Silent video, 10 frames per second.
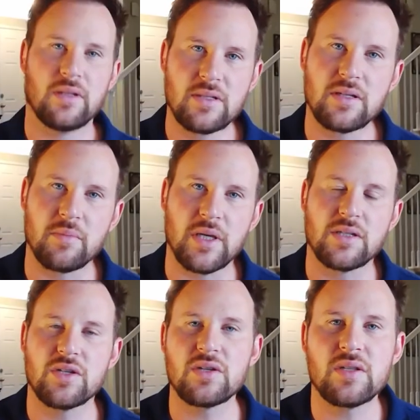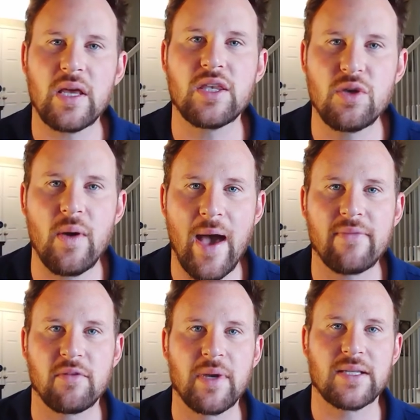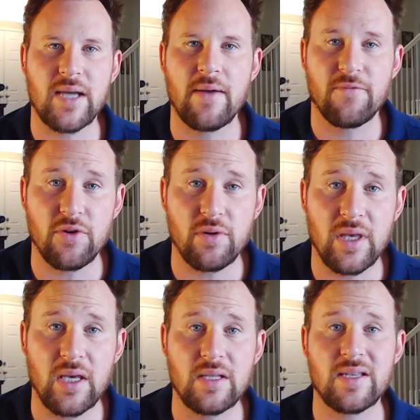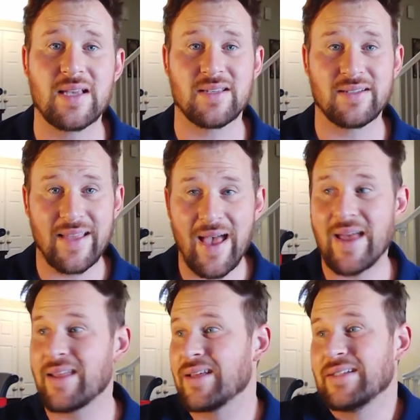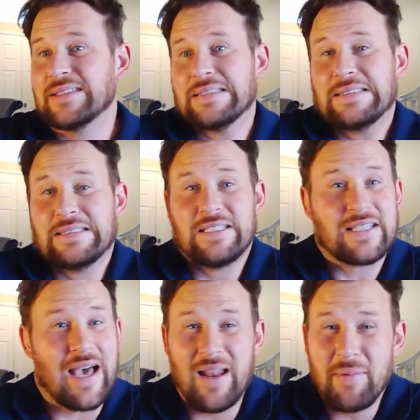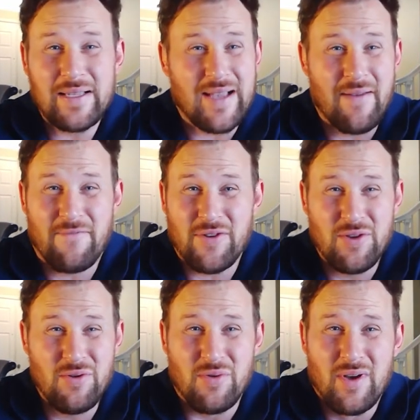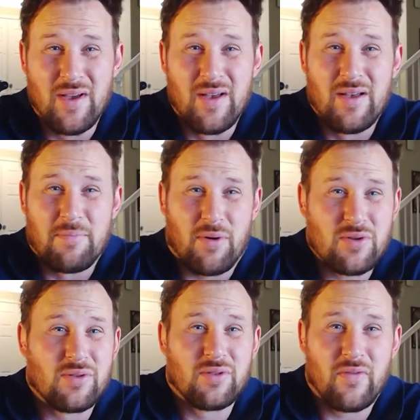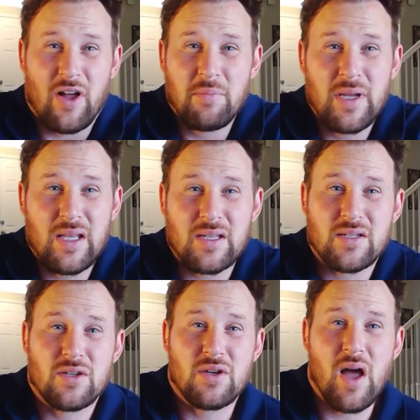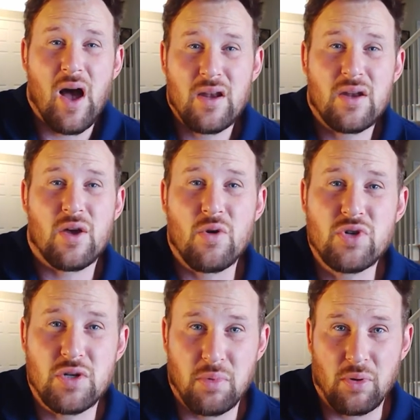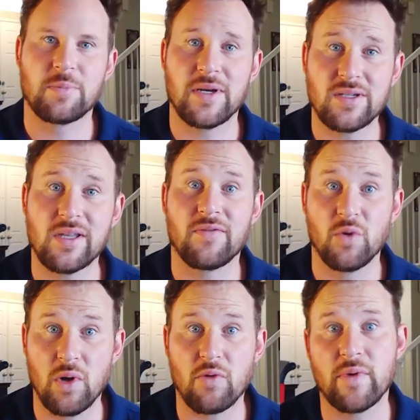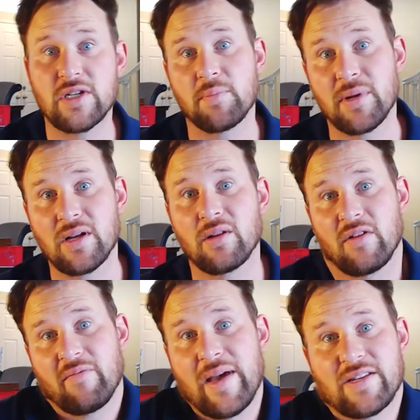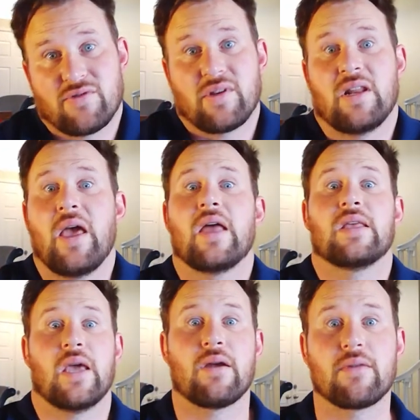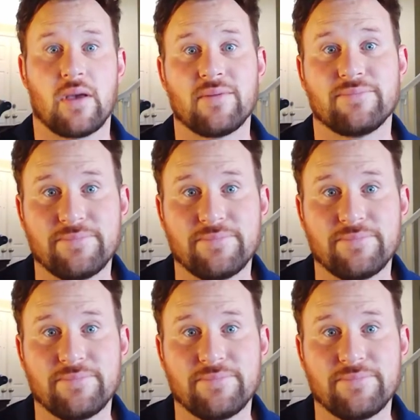Listen to me. Just like you have to make time for your kids, as a dad, you got to make time for you. Personal development is non-negotiable, especially if you want to reach a pinnacle of mastery in any area.